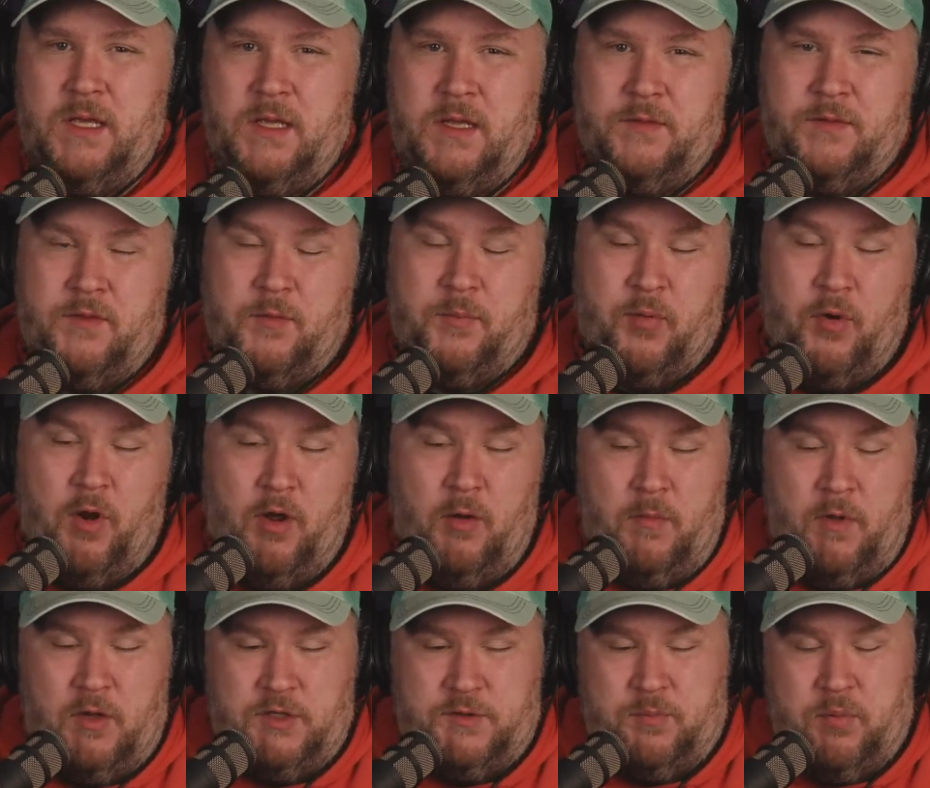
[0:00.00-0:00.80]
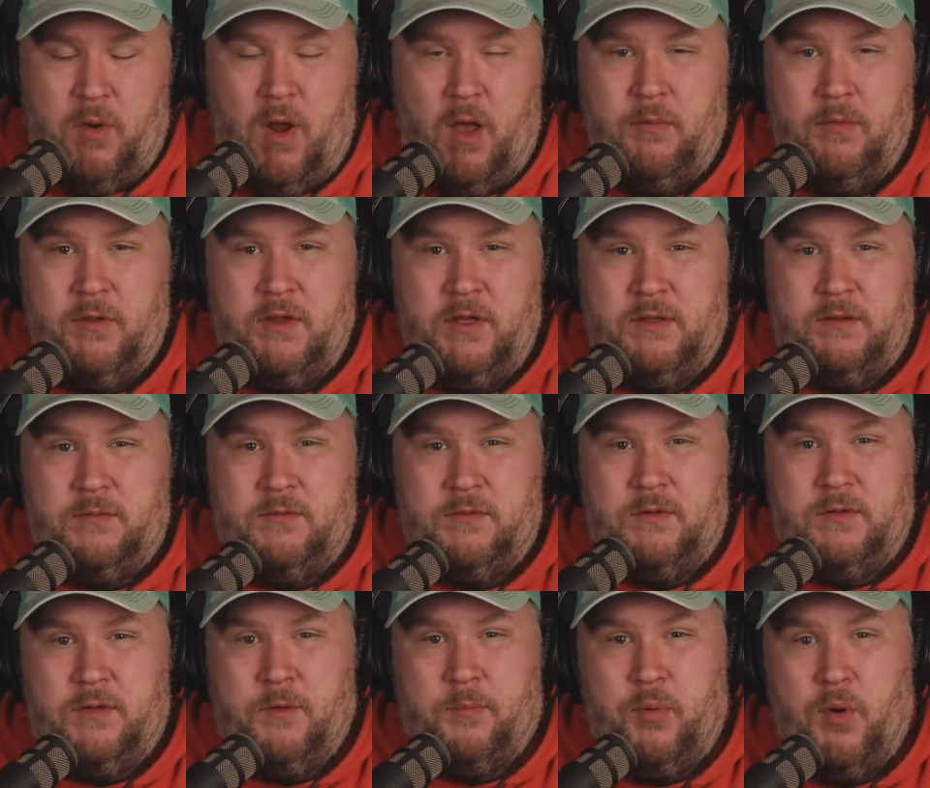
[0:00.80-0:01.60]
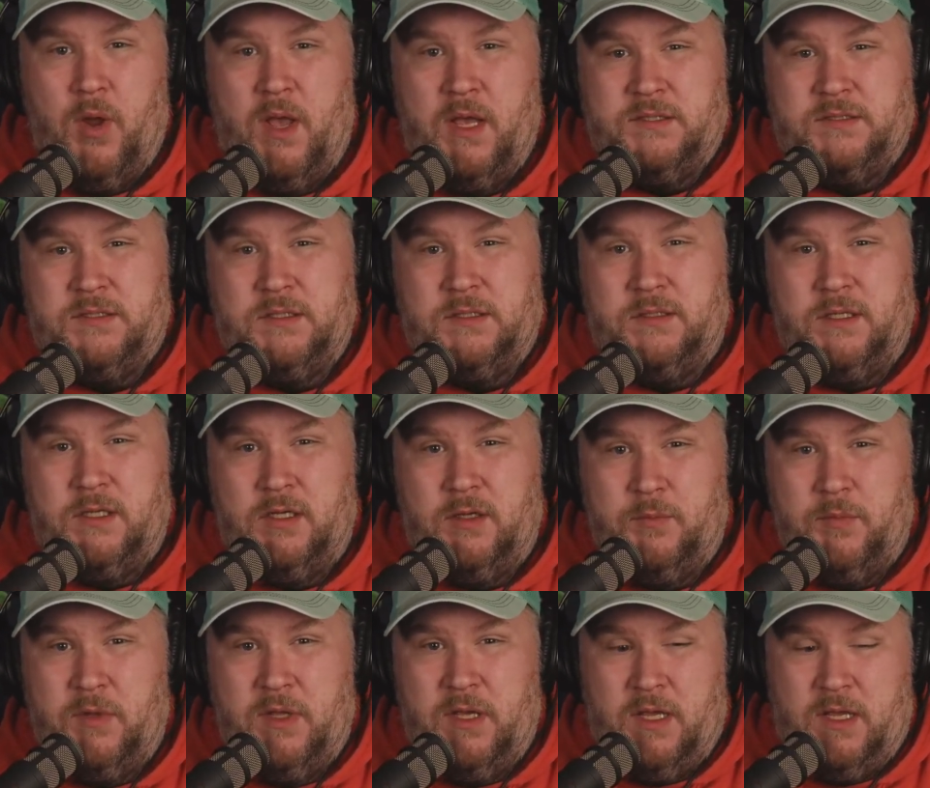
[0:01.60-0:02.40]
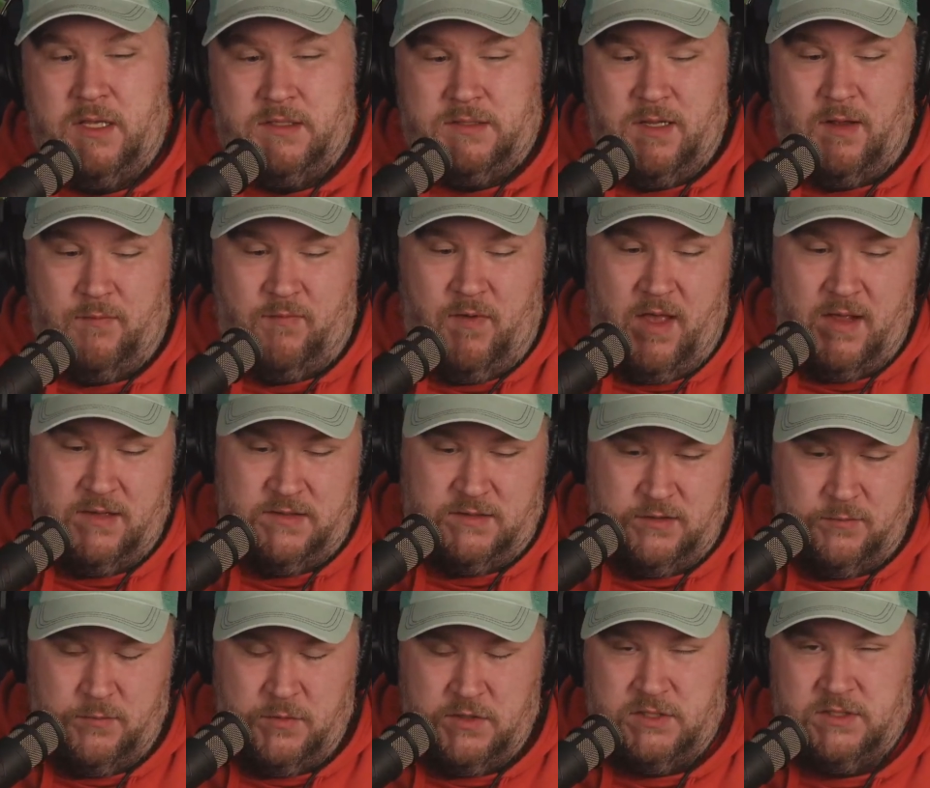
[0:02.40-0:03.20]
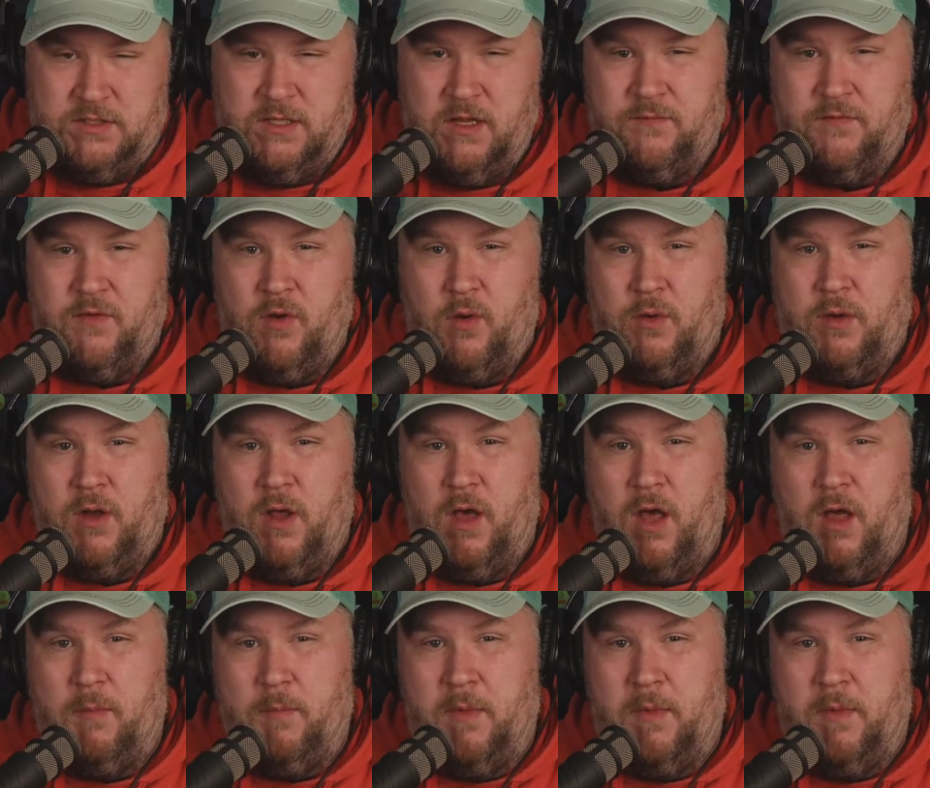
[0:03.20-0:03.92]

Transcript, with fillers: the promo's probably depressed a little bit because I've had so much stuff going on.